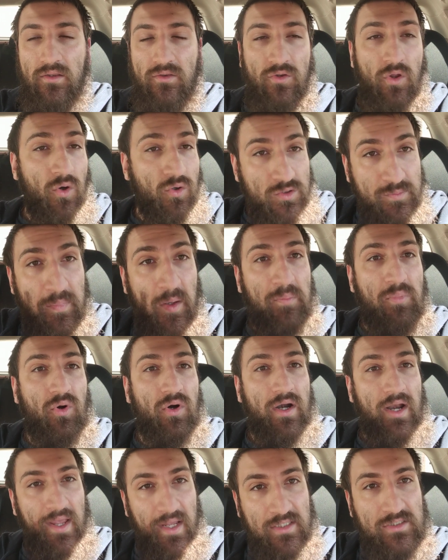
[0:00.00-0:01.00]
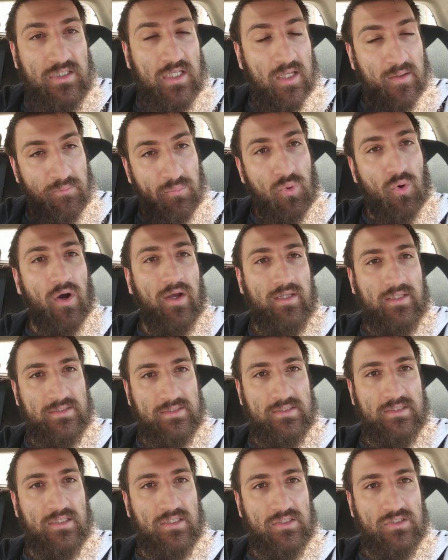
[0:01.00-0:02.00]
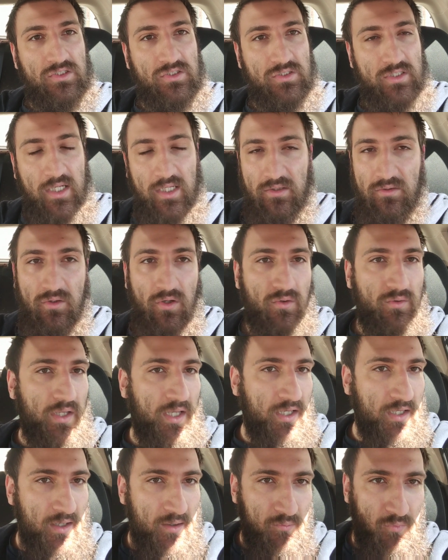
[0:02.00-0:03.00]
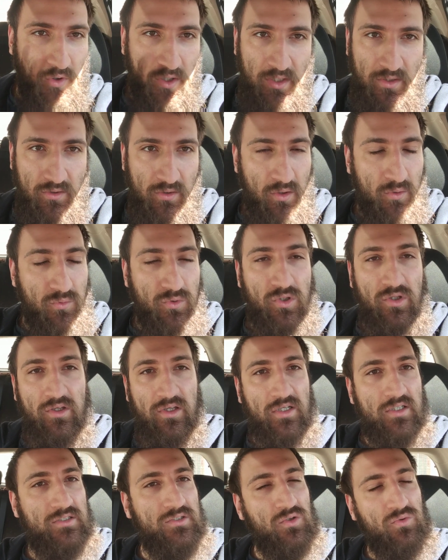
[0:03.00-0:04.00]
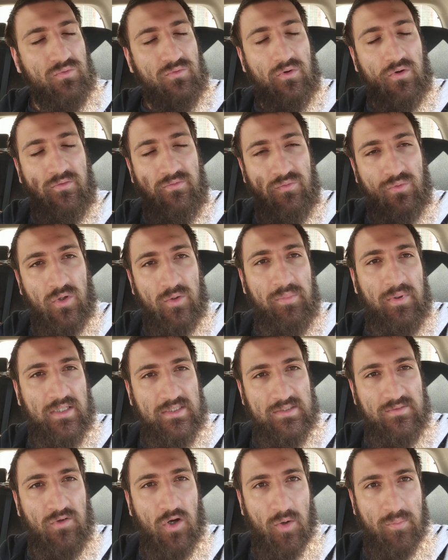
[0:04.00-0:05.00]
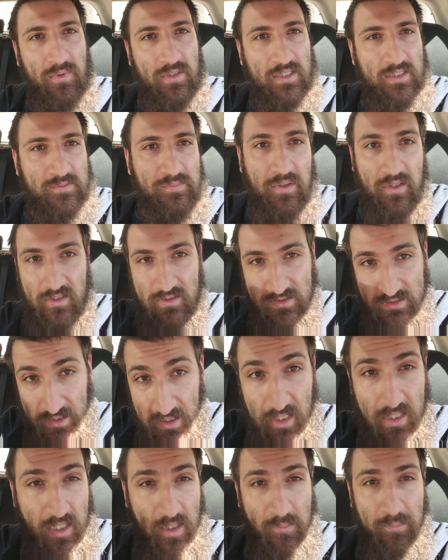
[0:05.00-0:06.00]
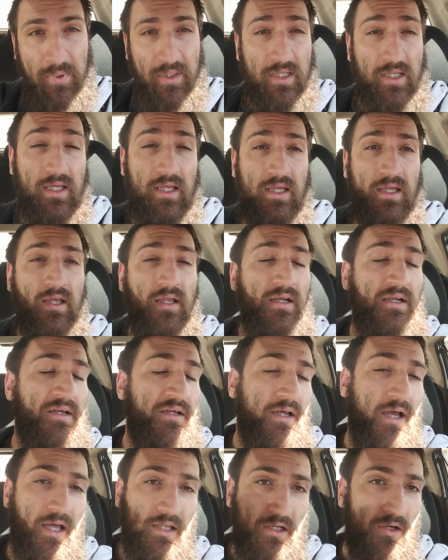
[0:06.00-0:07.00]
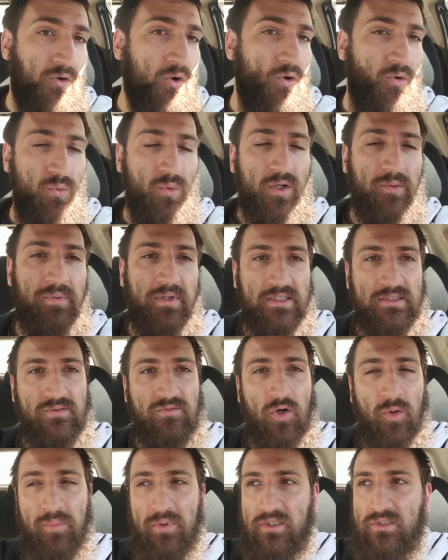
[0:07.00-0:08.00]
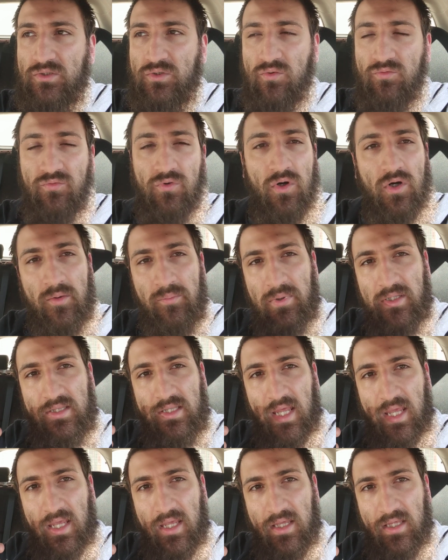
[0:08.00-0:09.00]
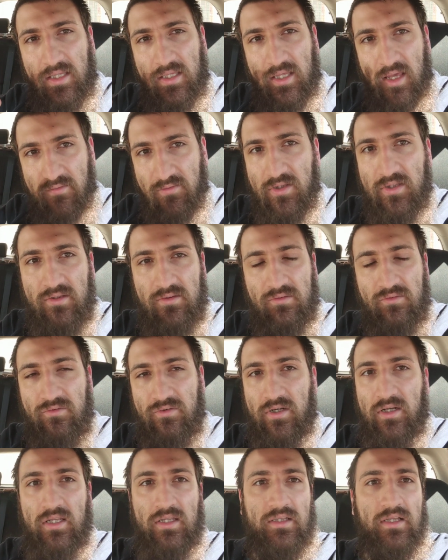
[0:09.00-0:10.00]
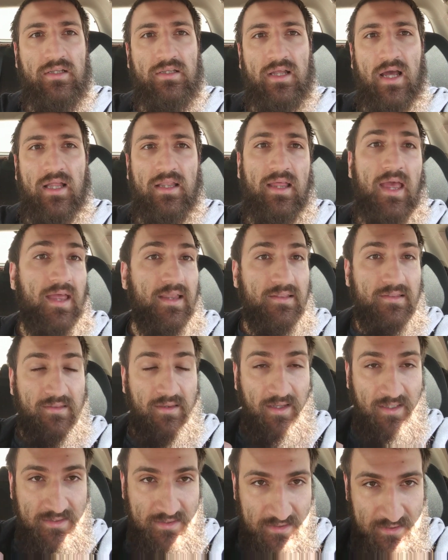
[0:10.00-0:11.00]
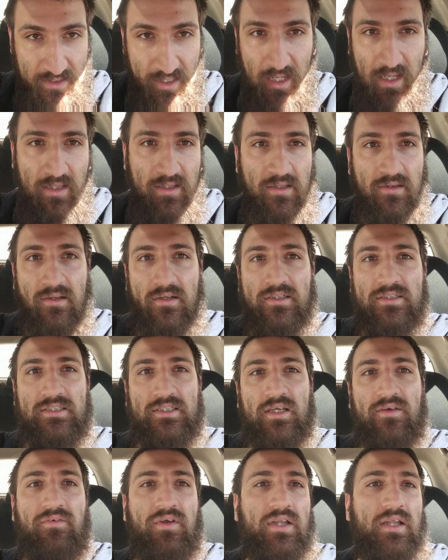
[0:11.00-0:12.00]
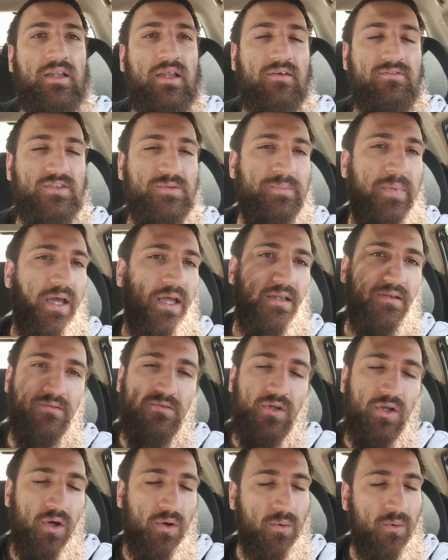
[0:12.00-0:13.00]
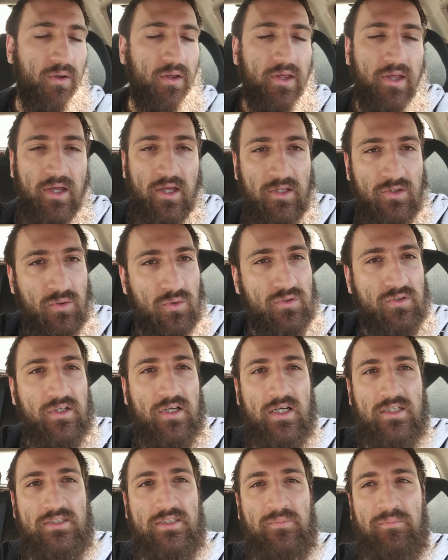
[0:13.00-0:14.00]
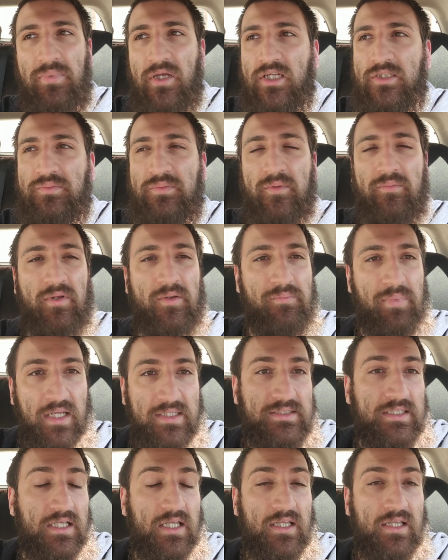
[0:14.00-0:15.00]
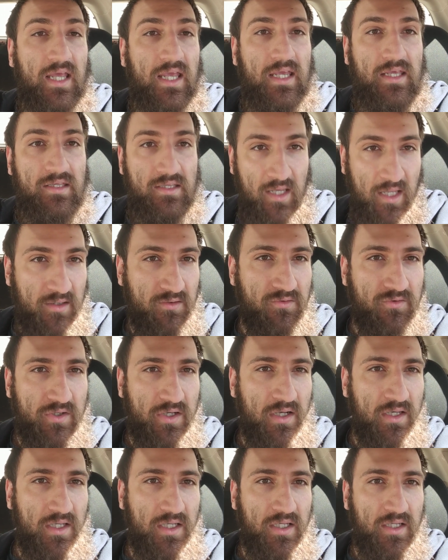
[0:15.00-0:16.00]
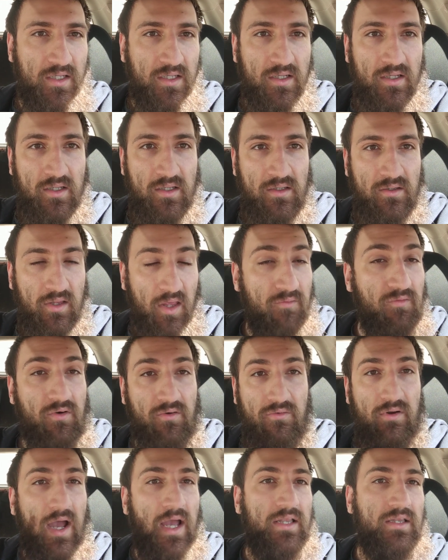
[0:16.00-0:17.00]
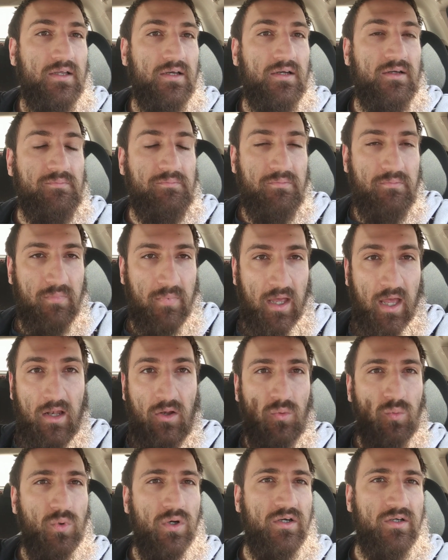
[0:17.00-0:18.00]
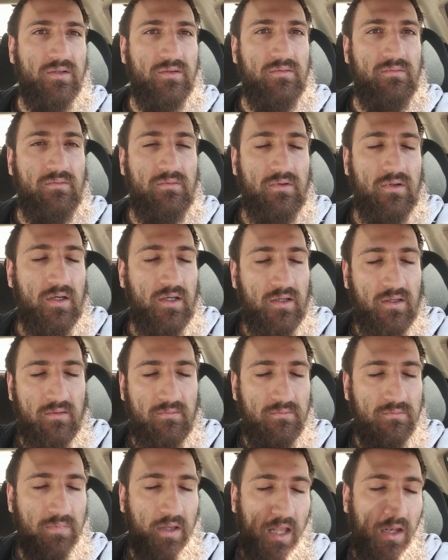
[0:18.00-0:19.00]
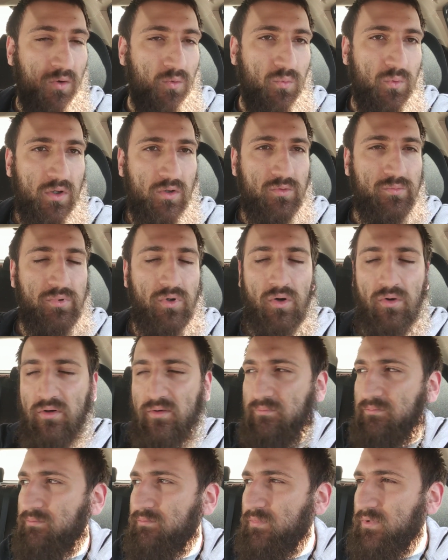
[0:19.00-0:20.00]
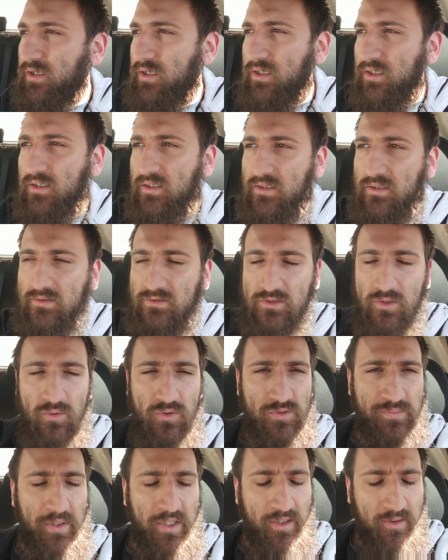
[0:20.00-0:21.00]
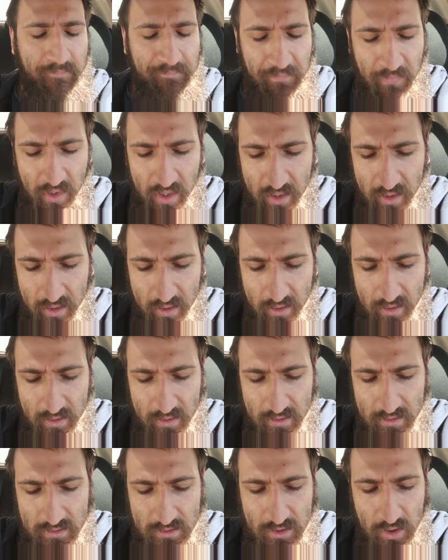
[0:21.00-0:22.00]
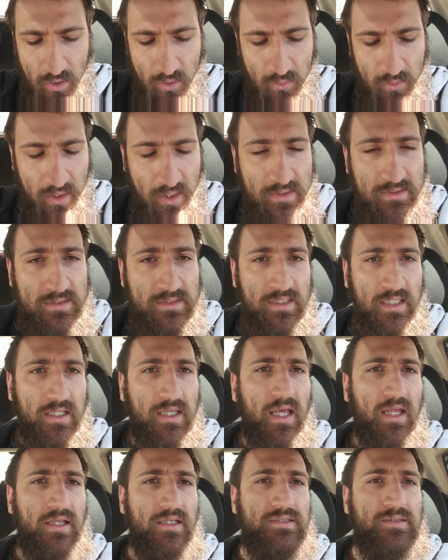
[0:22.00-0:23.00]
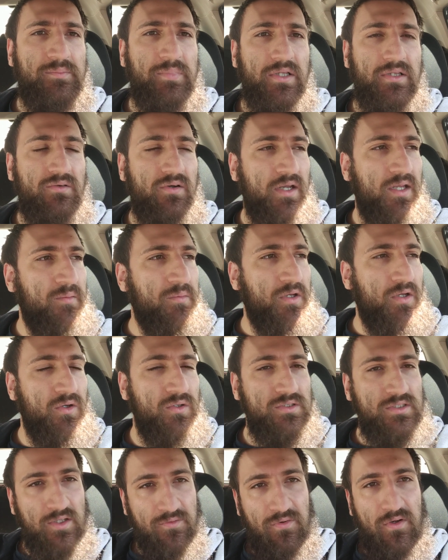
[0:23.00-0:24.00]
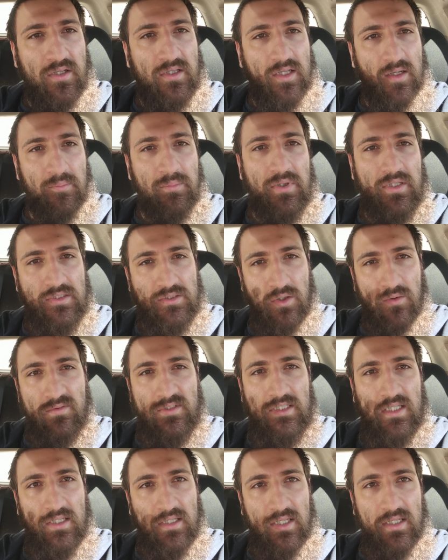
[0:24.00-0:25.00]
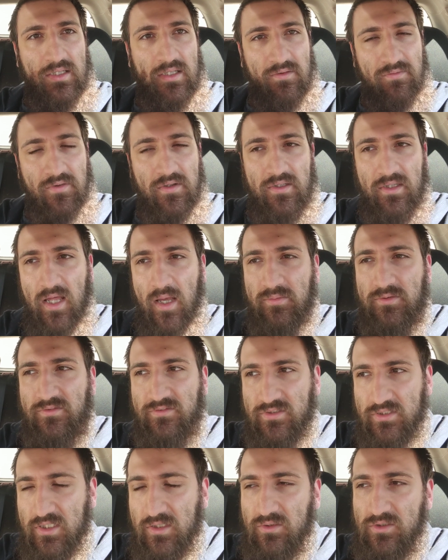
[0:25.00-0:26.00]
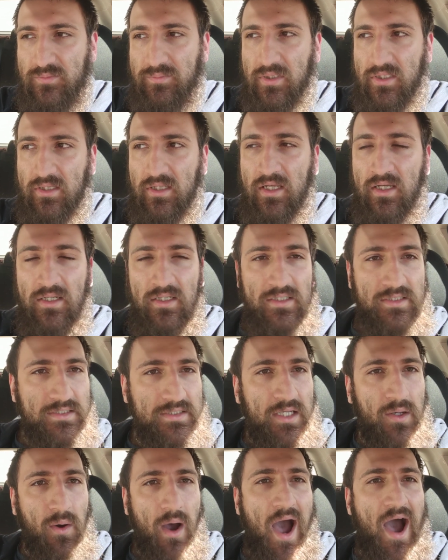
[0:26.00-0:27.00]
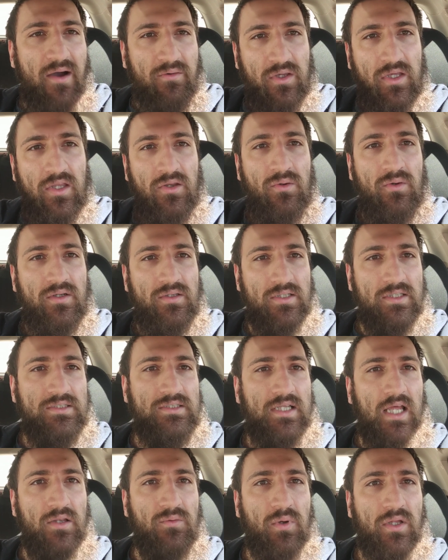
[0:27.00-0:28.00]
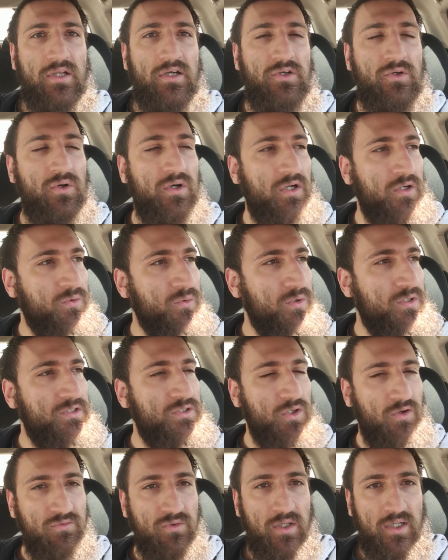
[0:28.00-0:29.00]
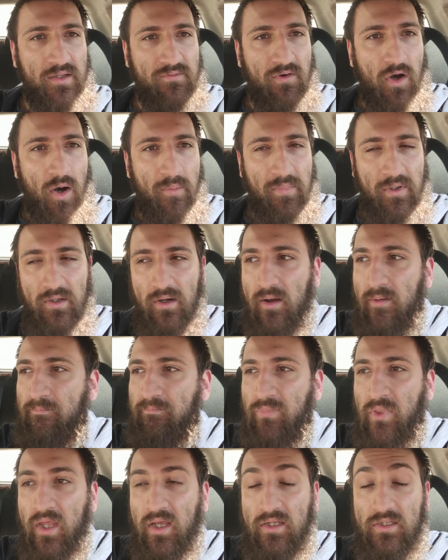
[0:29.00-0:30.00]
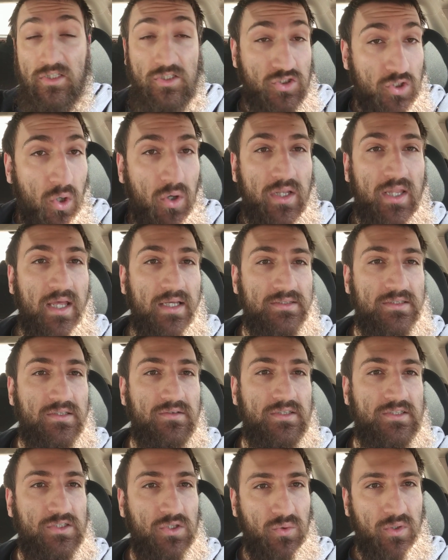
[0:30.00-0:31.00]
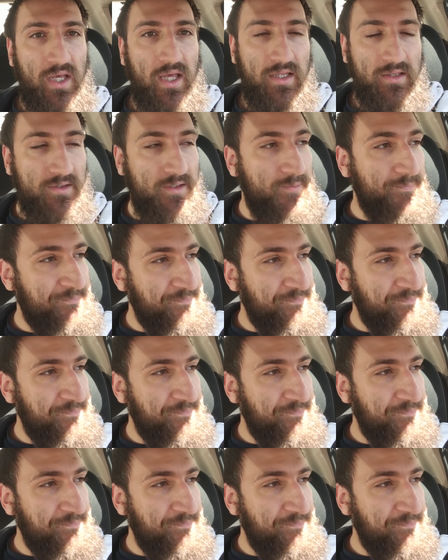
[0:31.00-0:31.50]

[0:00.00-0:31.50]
those people are actually employed as such, and you know, they come with, you know, 2 years of WordPress development experience in a company, either all WordPress developer and so forth, but they haven't really done that. And they state in their CV that they've spent, you know, 2-3 years in PHP, but basically they can't really even write a hello world program, so to speak. So it's a bit tricky because different companies obviously need different types of skills, but still, how can you understand whether you're a good software developer? The short answer is you can't.